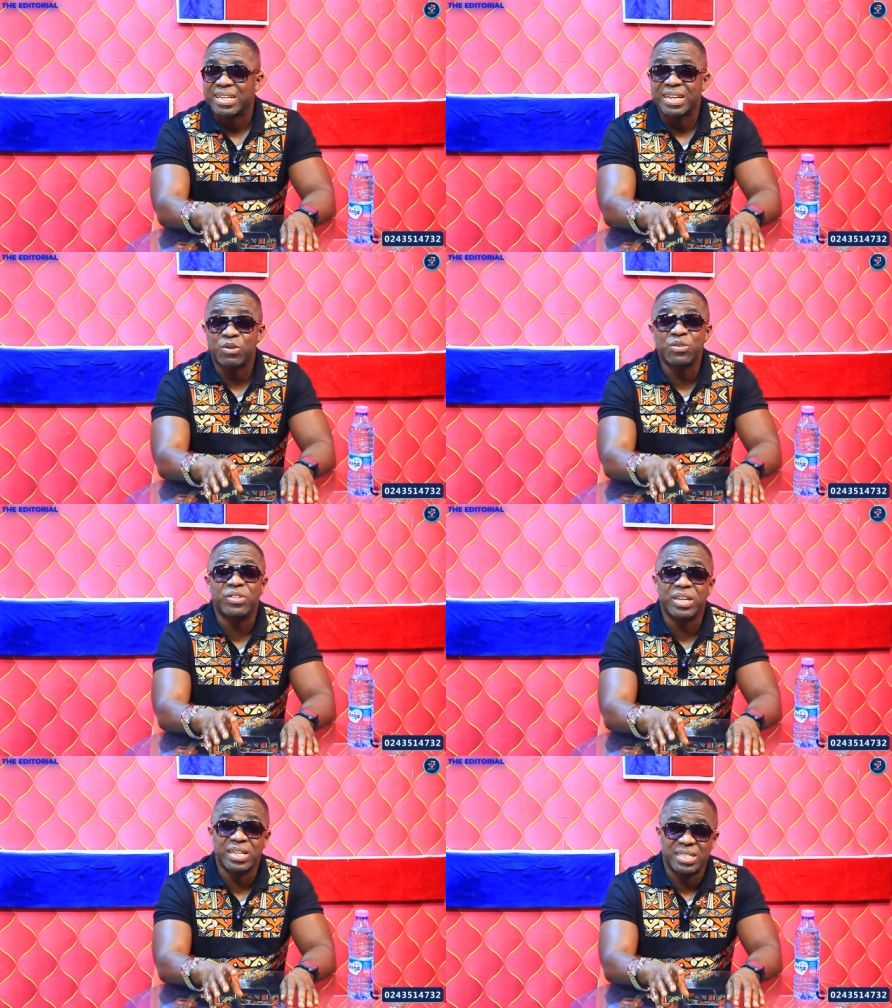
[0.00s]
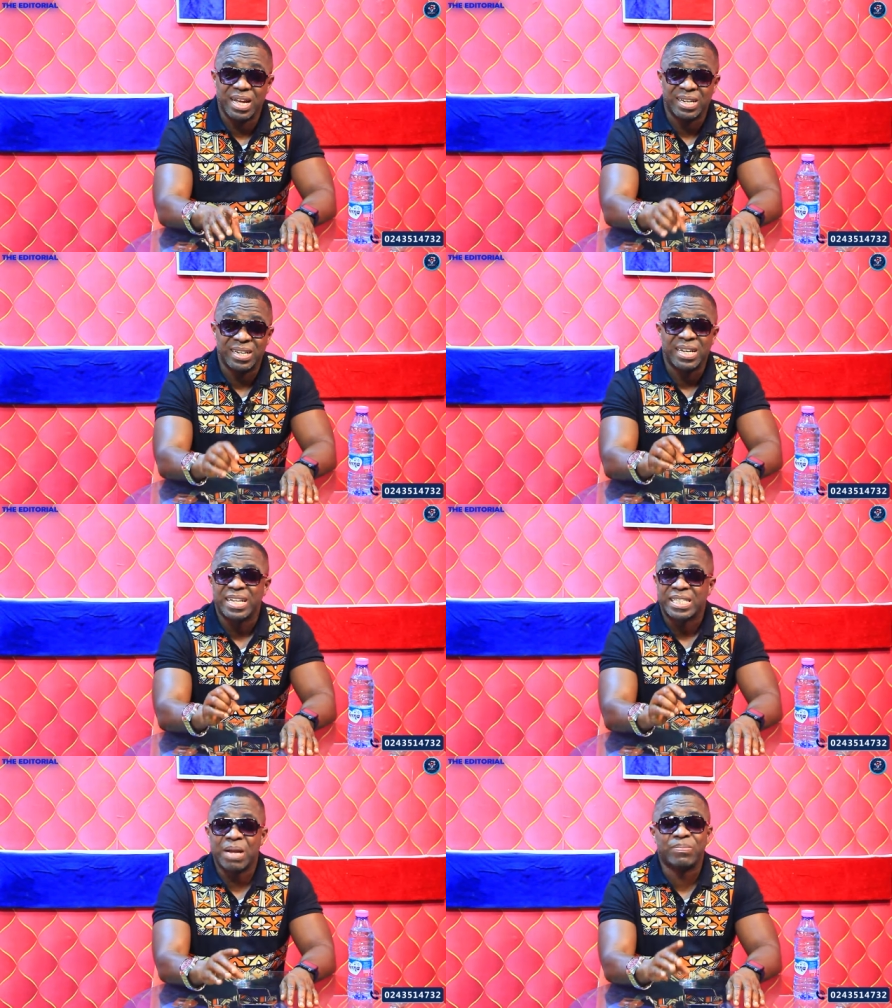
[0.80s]
The good thing is that
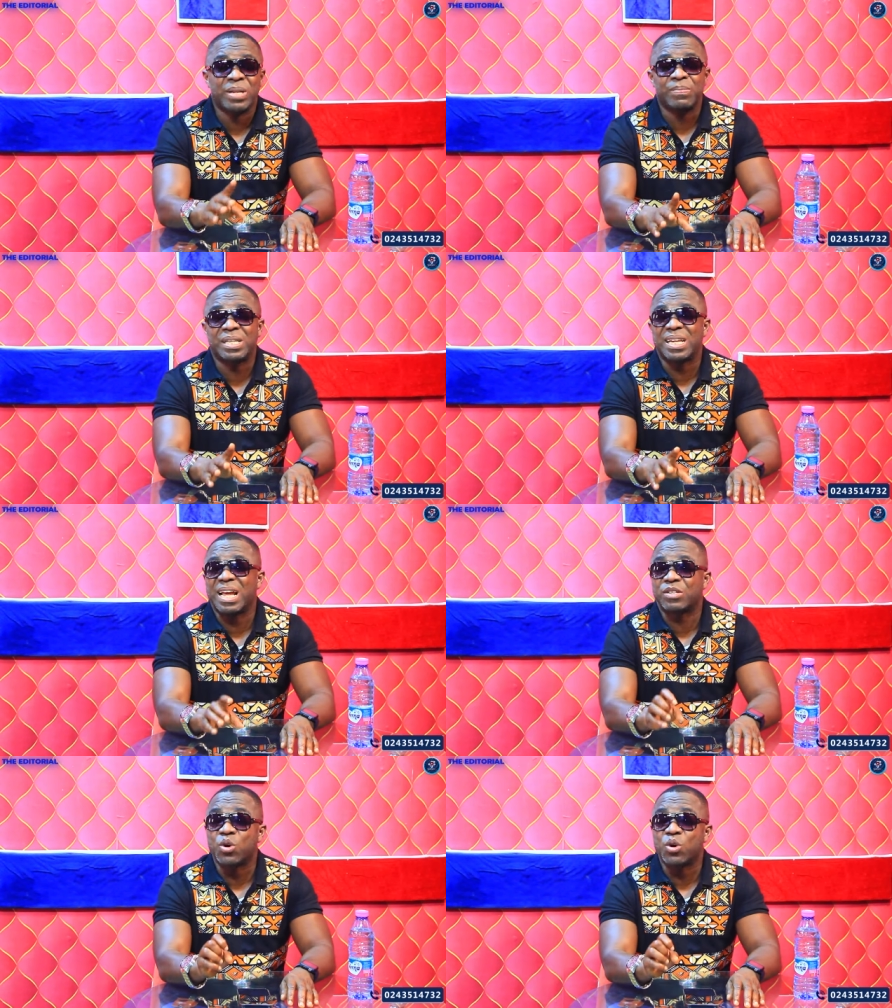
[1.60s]
TapTapSend has